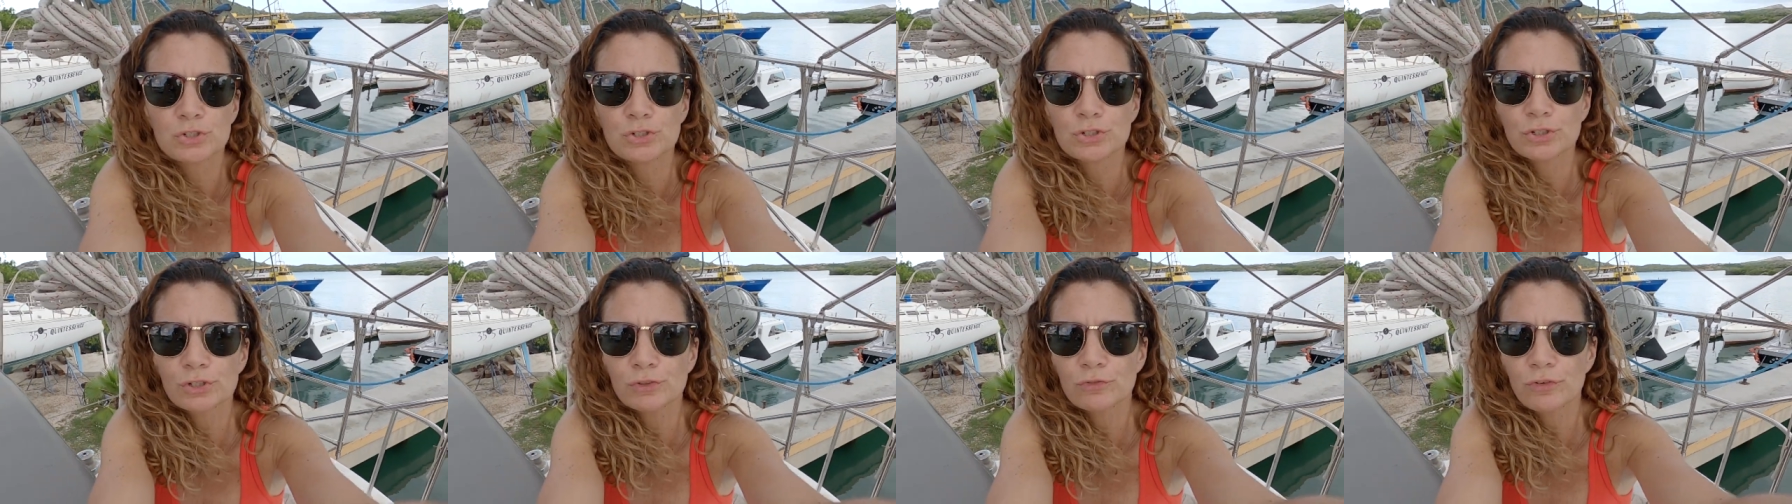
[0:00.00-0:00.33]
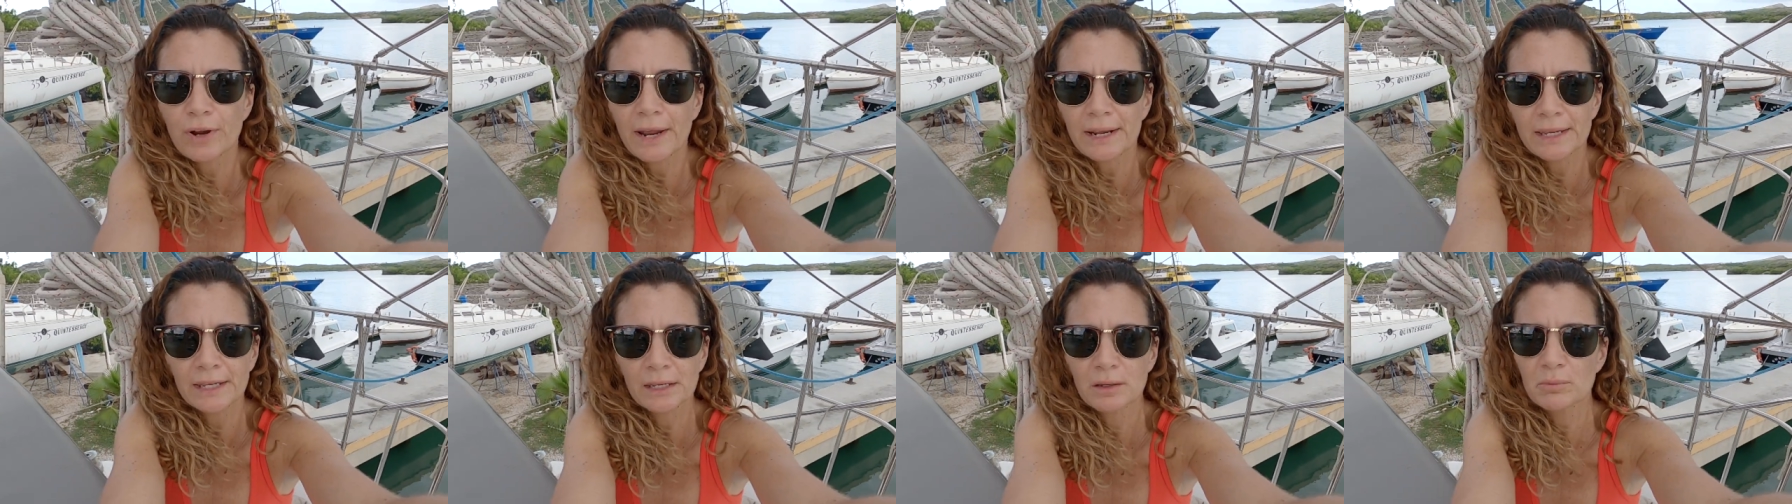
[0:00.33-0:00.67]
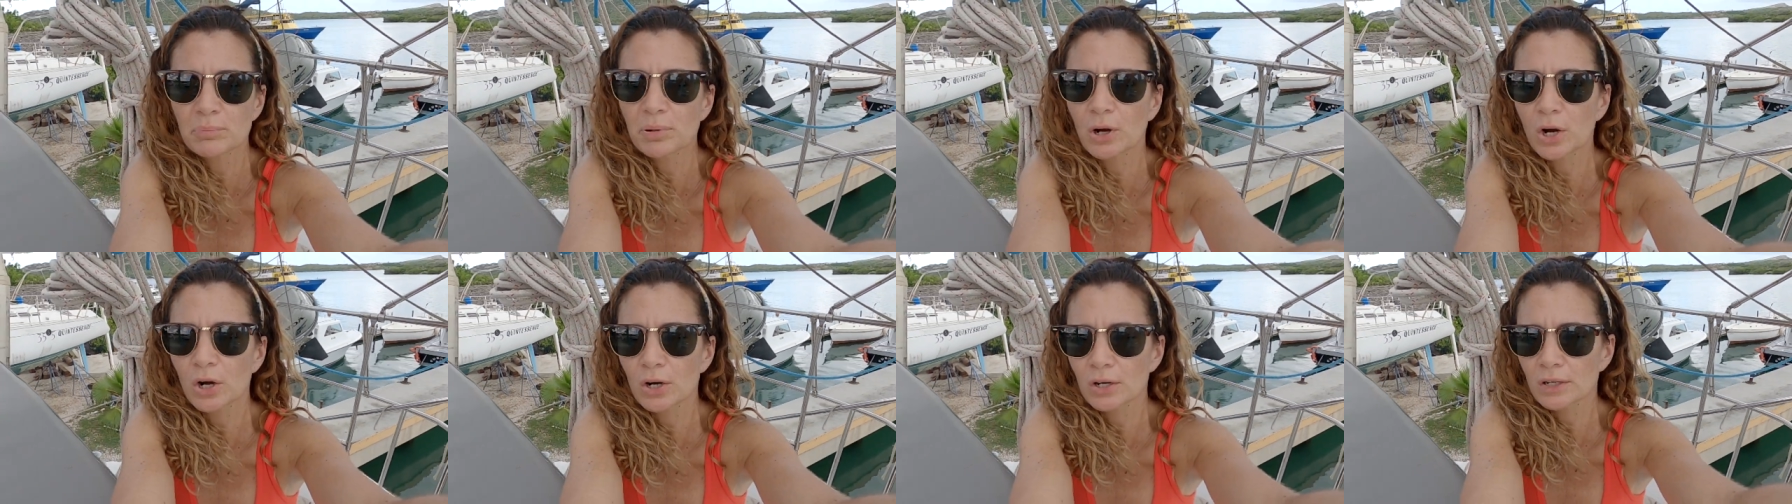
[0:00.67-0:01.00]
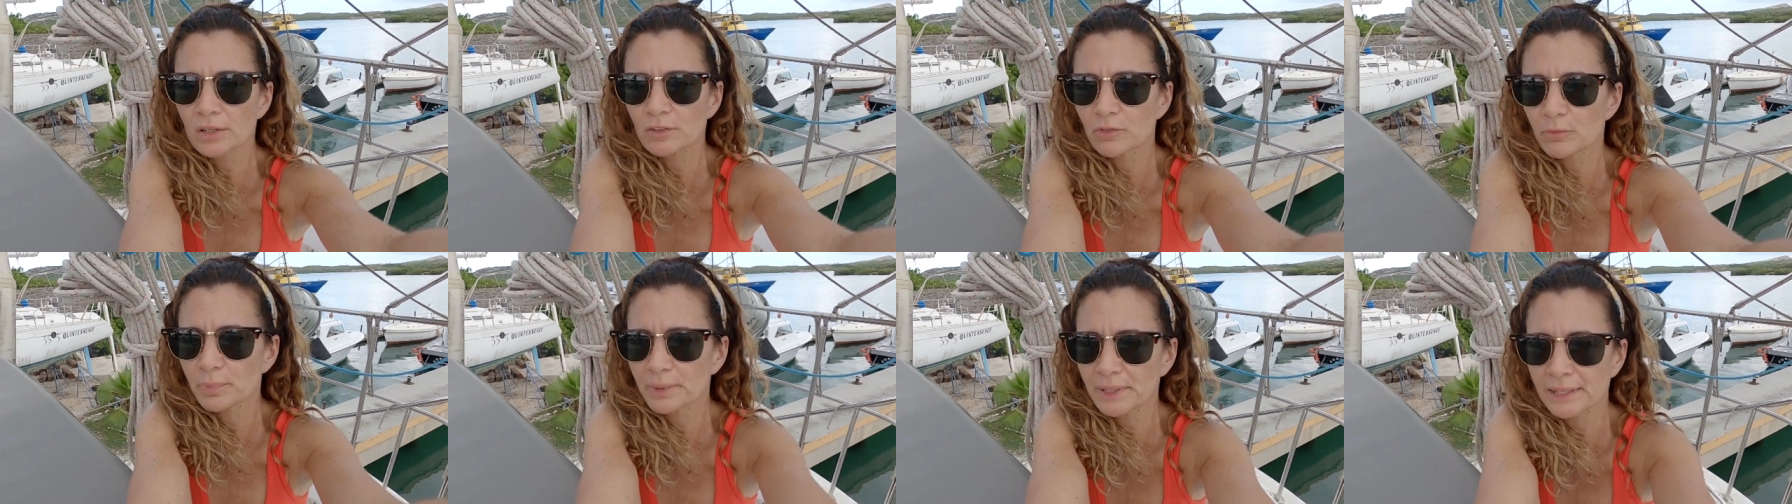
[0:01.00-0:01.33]
nerve-wracking part
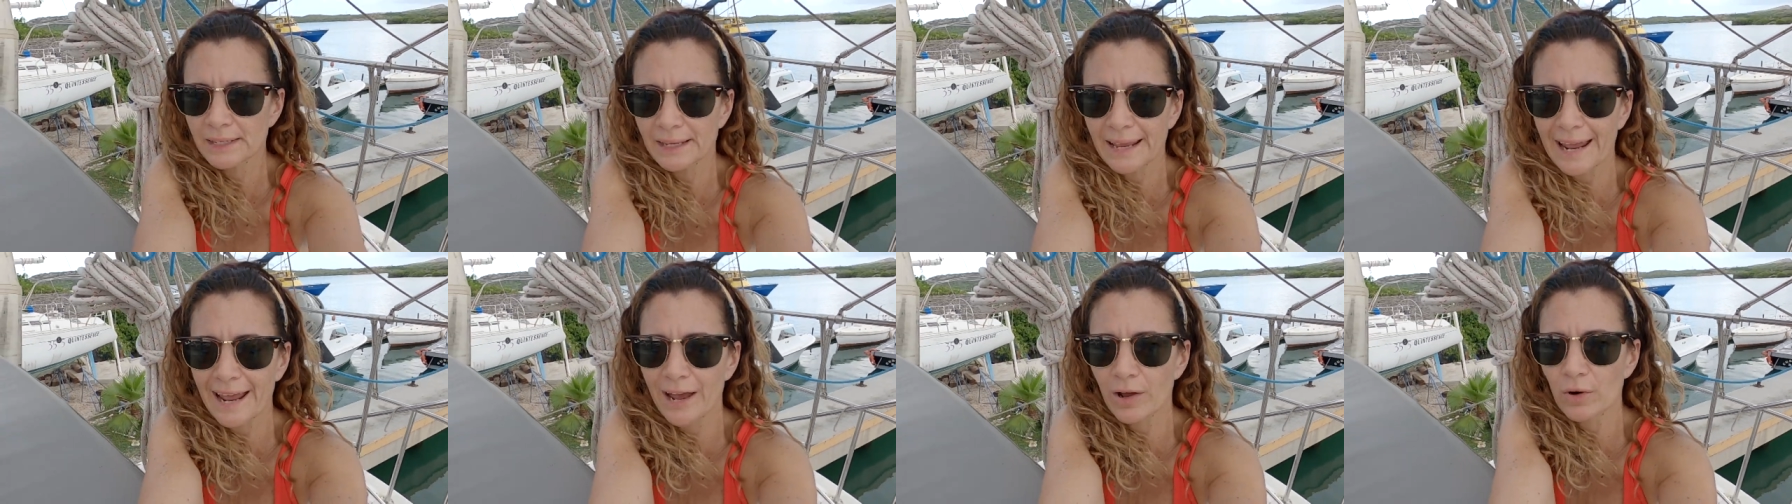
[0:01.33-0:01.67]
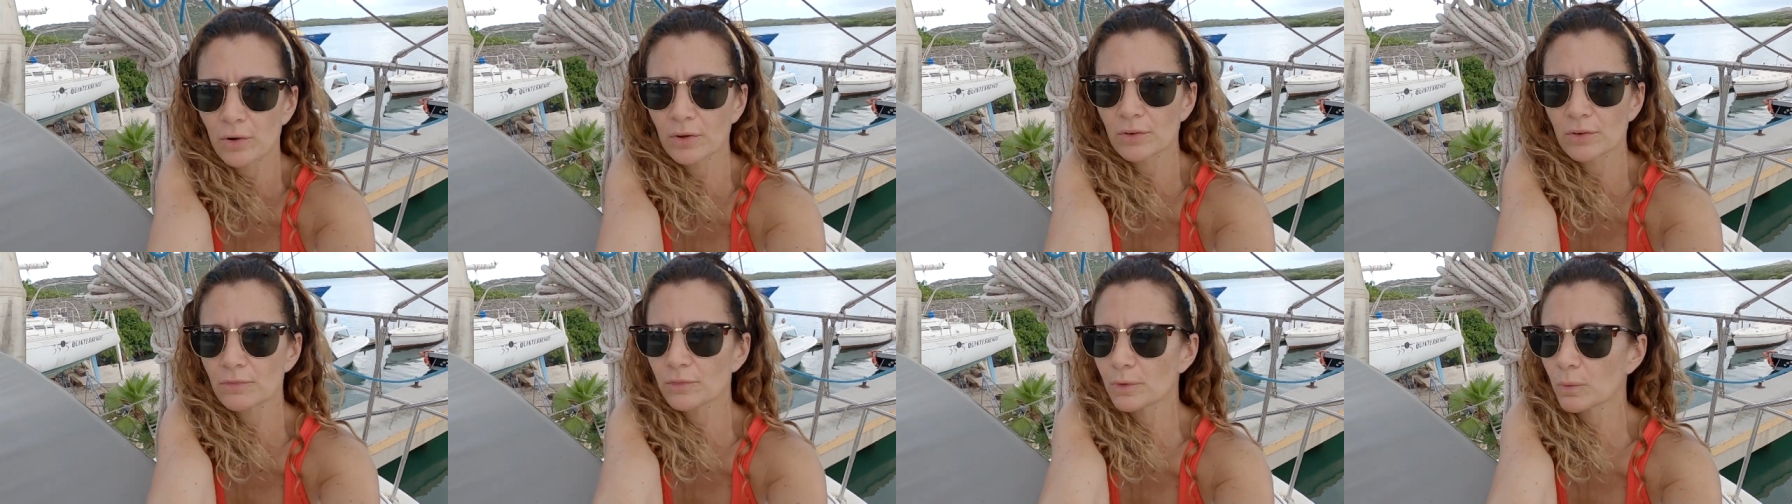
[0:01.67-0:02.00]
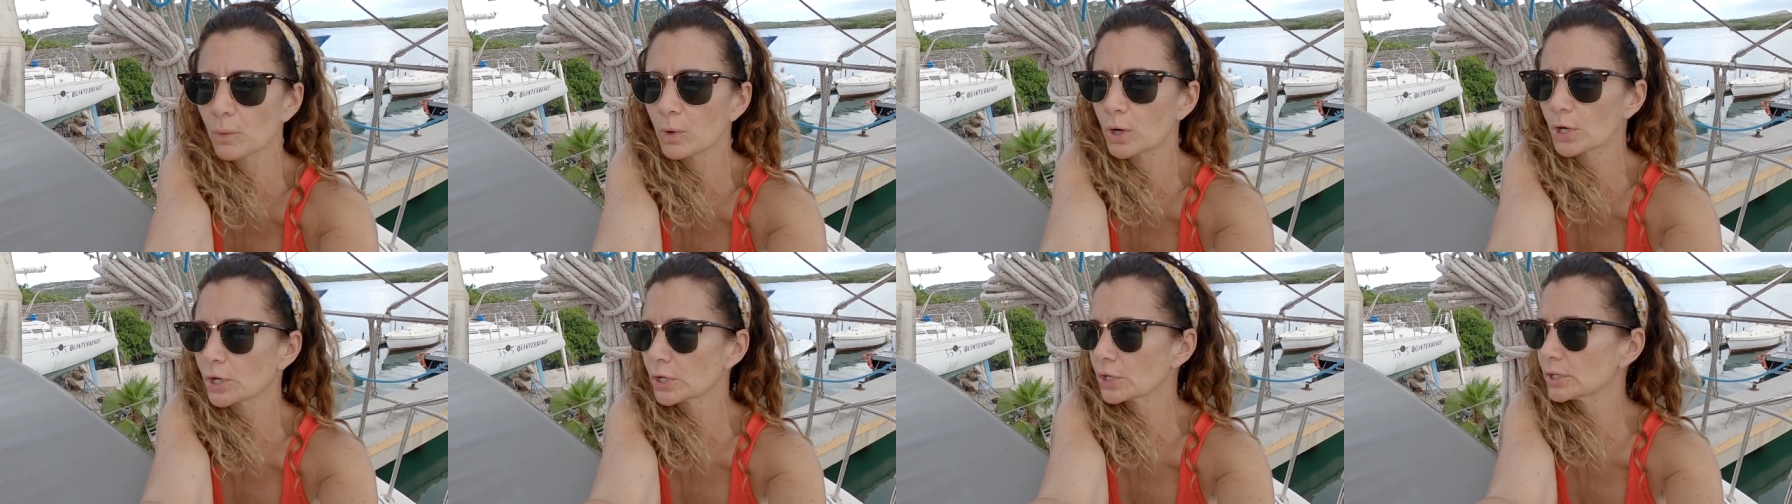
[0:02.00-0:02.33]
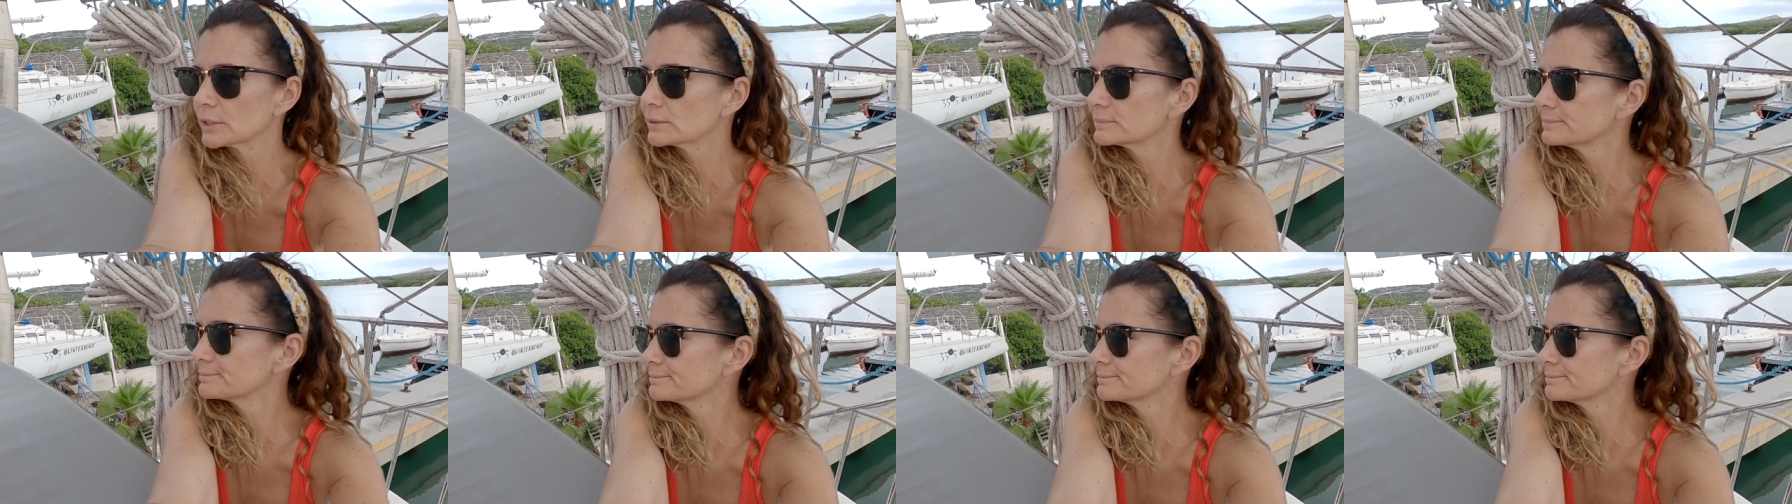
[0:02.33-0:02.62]
of being out of the water